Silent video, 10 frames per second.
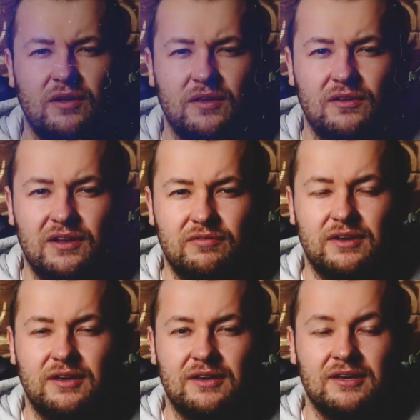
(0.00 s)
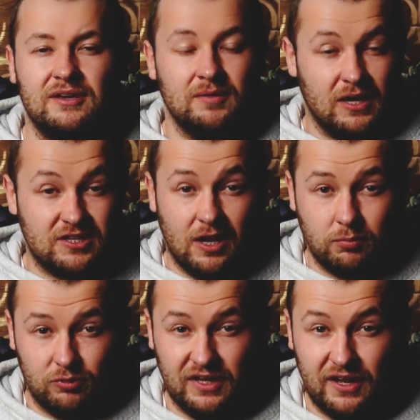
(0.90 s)
like you're living a
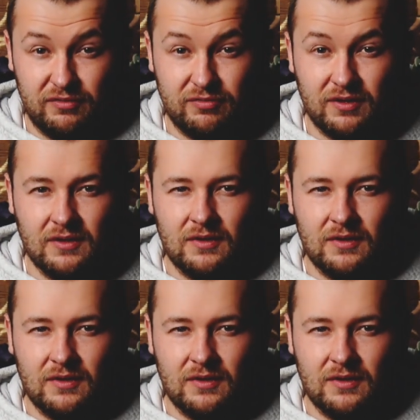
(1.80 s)
double life,